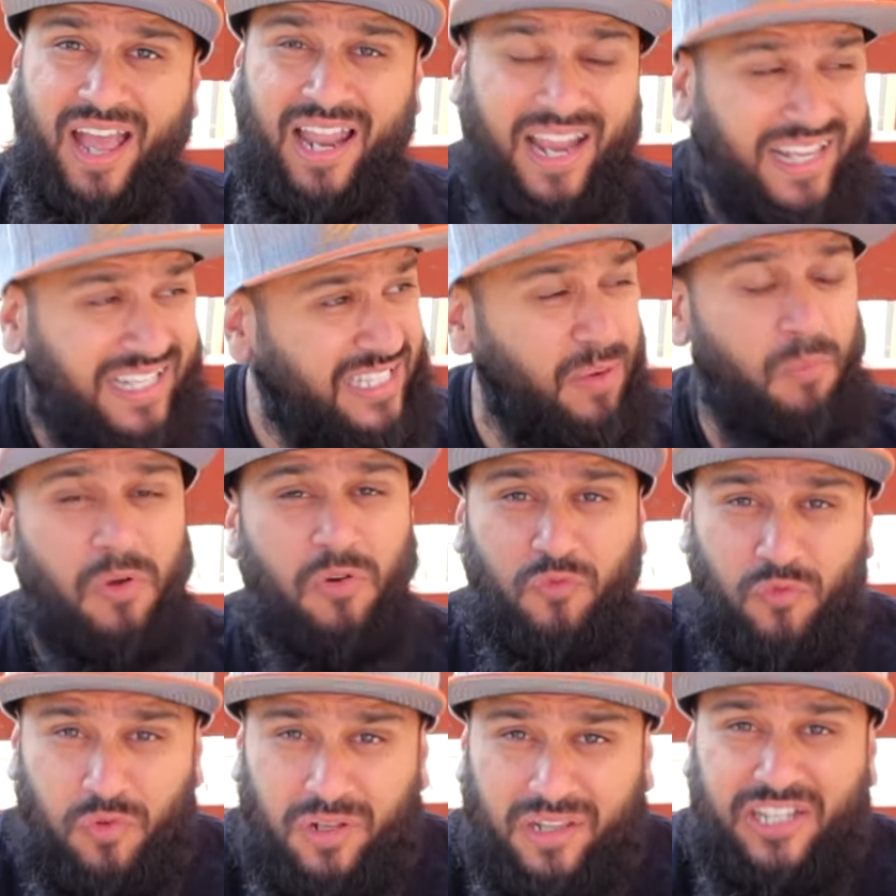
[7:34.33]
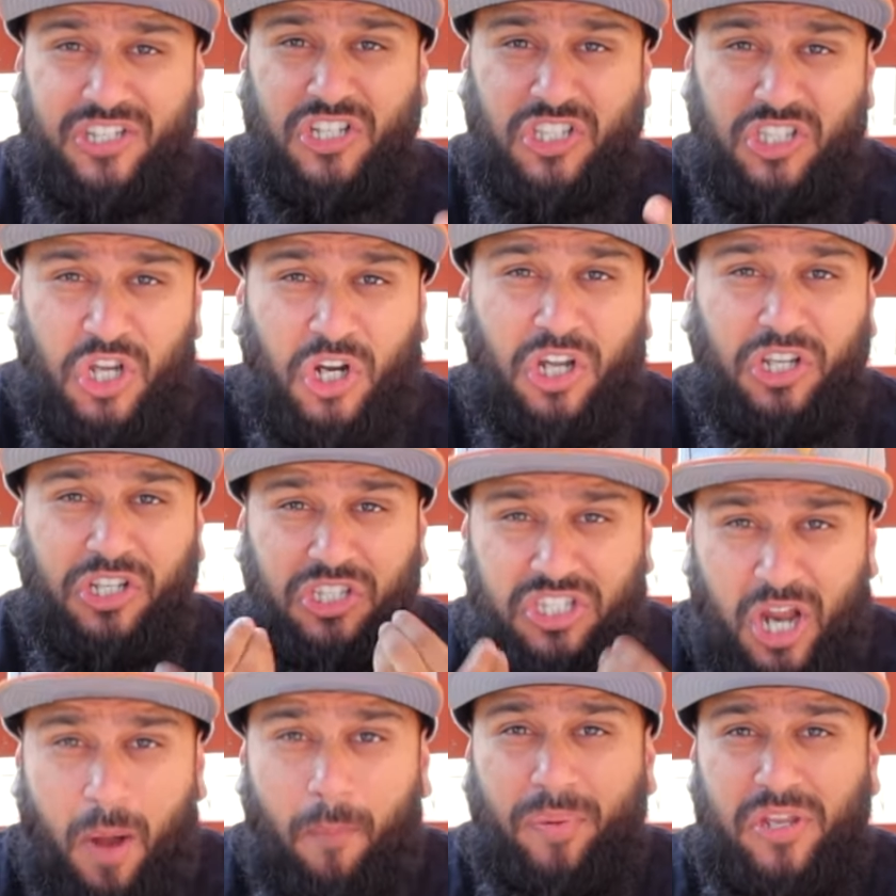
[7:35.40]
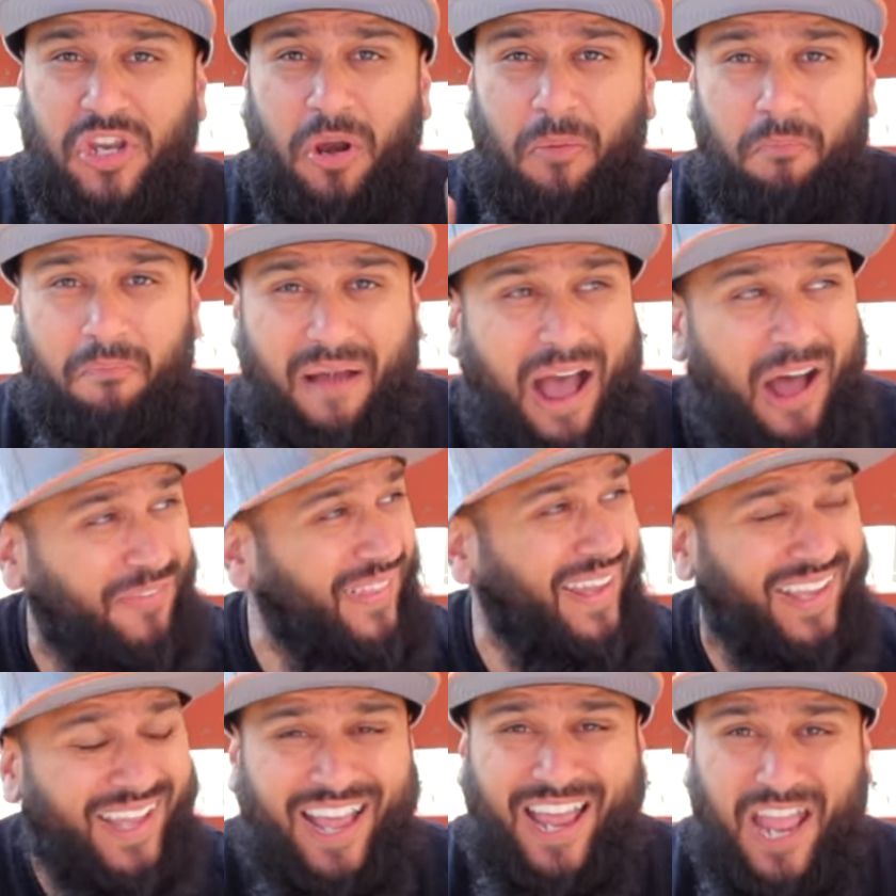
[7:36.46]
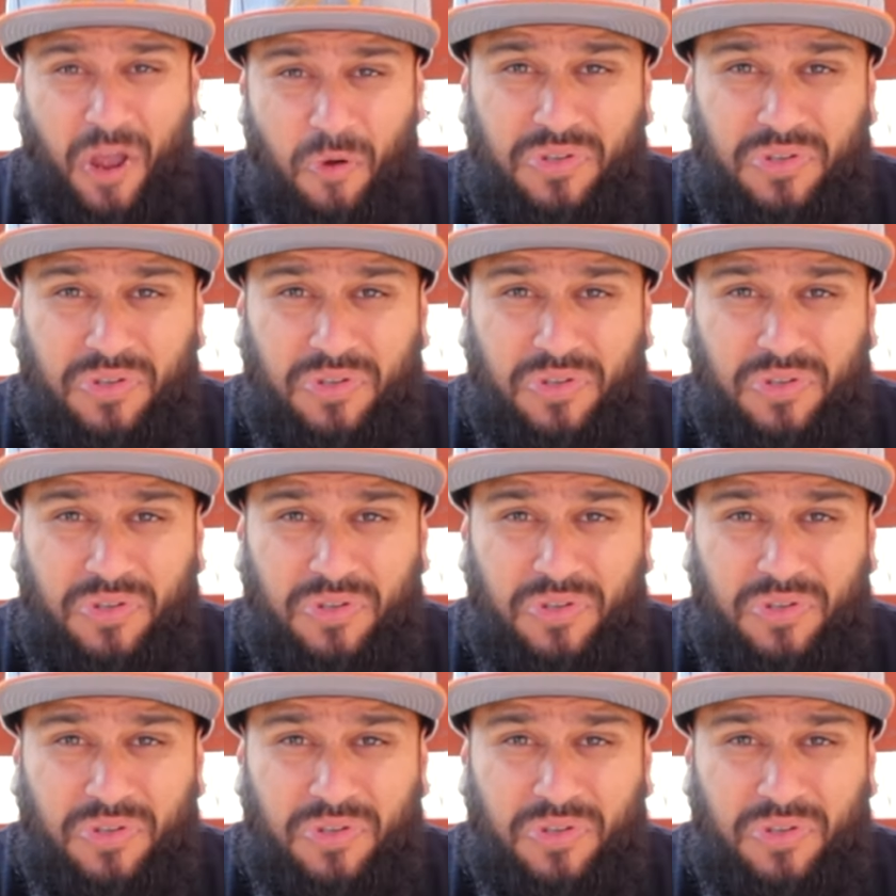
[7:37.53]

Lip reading: Like someone really just took a dump in your mouth. Like, it